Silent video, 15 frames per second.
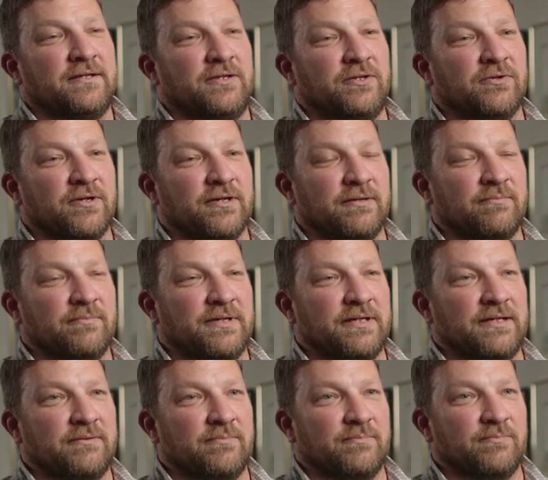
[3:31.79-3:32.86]
You're going to
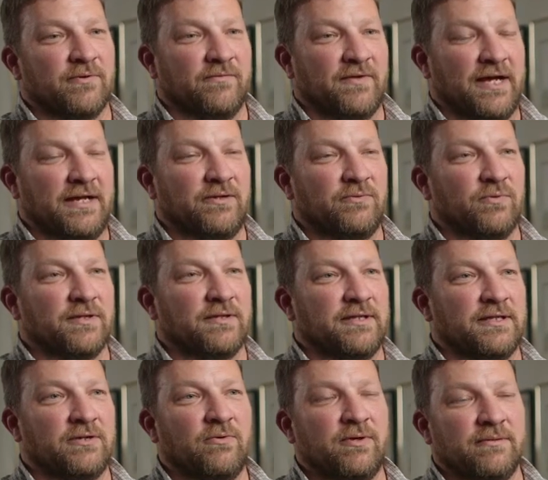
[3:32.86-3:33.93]
be provided with the
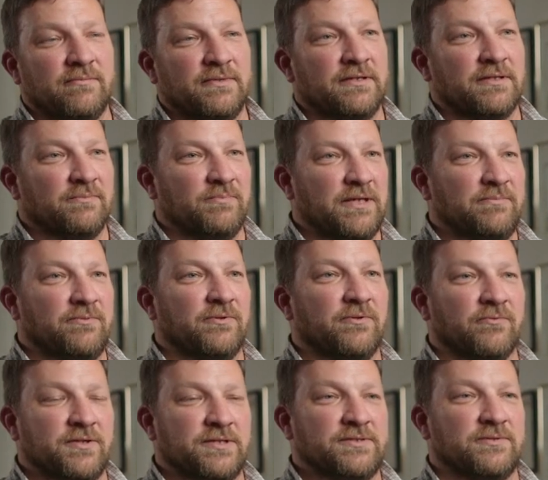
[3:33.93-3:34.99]
equipment, the people, the
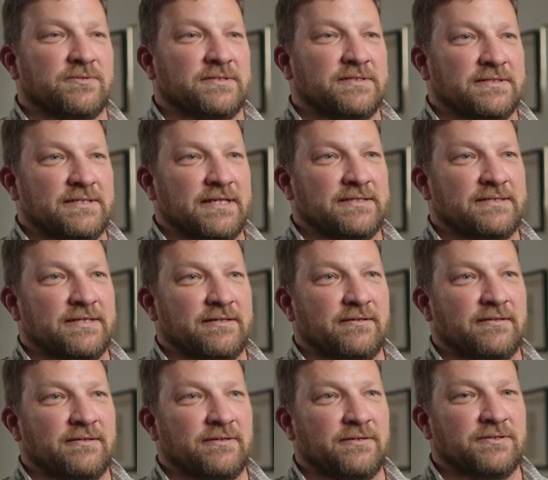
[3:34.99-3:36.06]
resources necessary
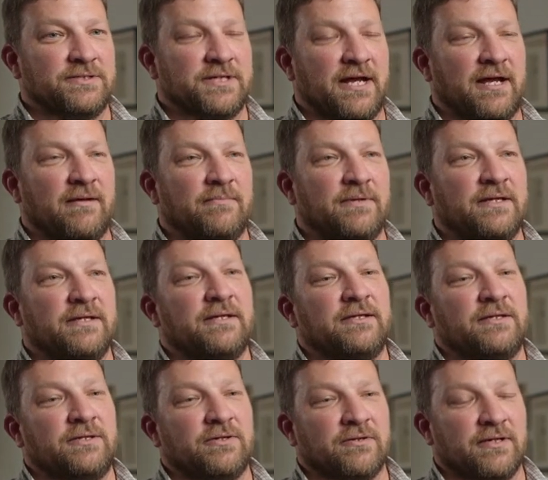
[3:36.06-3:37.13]
to do your job.
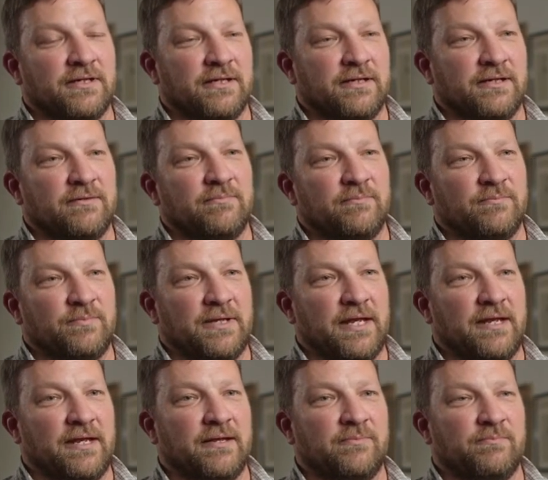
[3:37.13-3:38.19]
You're going to be
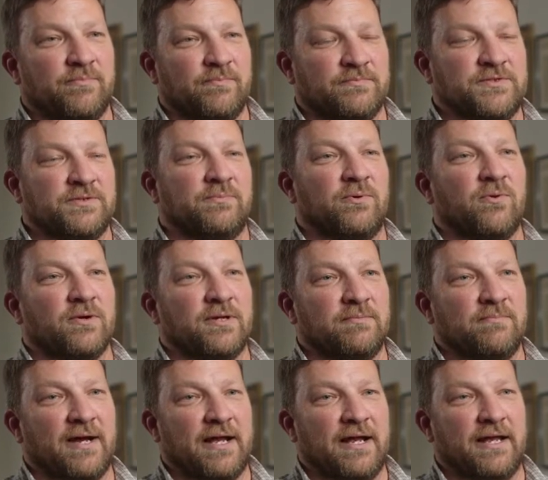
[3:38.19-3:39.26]
supported
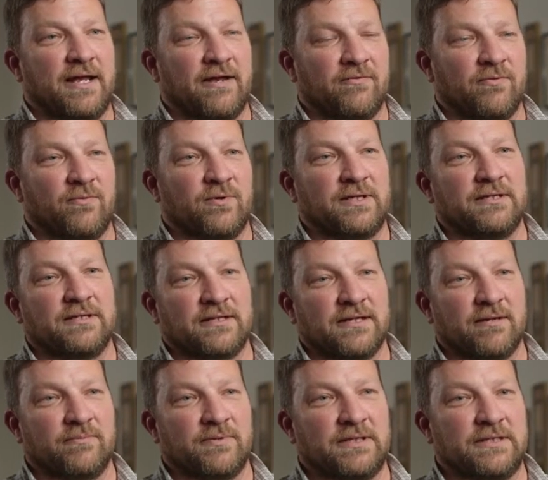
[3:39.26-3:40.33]
by everyone in the
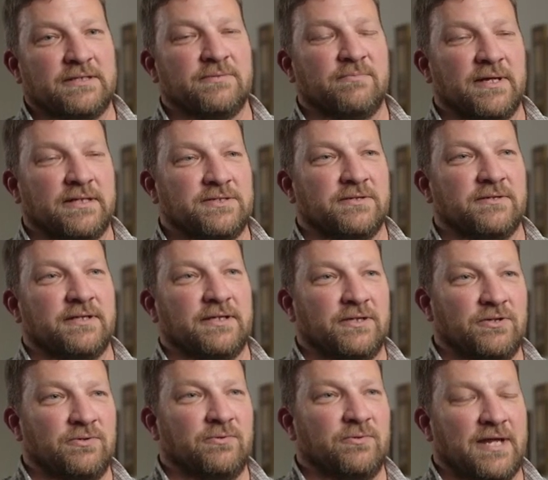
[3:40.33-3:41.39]
company to make sure that
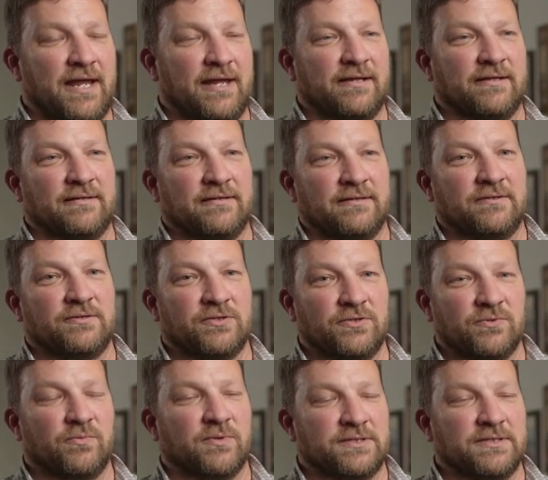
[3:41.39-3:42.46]
you can do
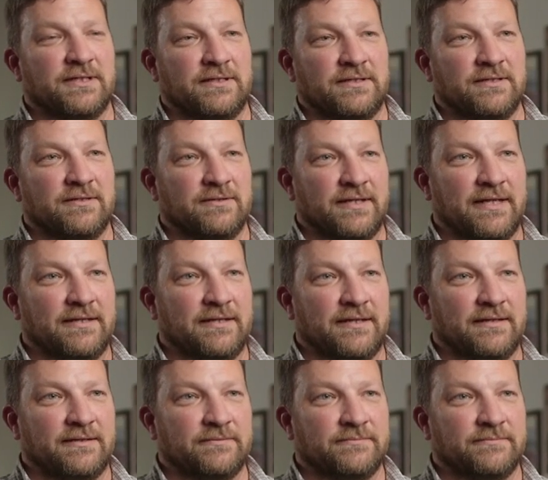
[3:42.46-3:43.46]
what you need to do that day.